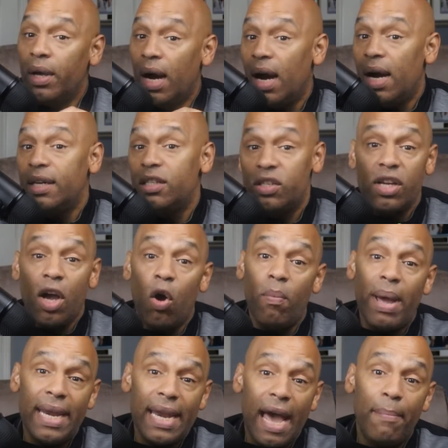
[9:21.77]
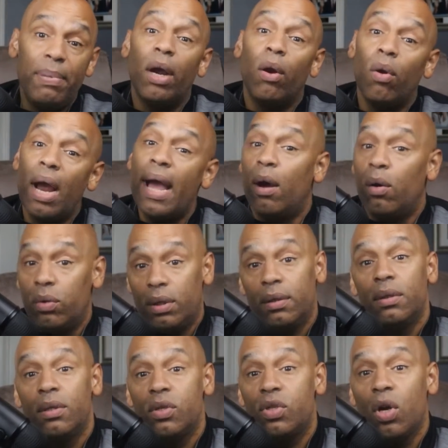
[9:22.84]
uh, DAZN may not be around.
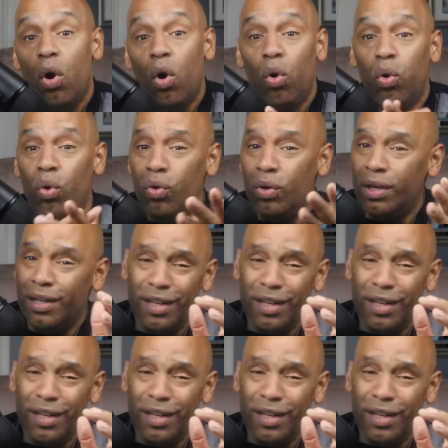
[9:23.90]
So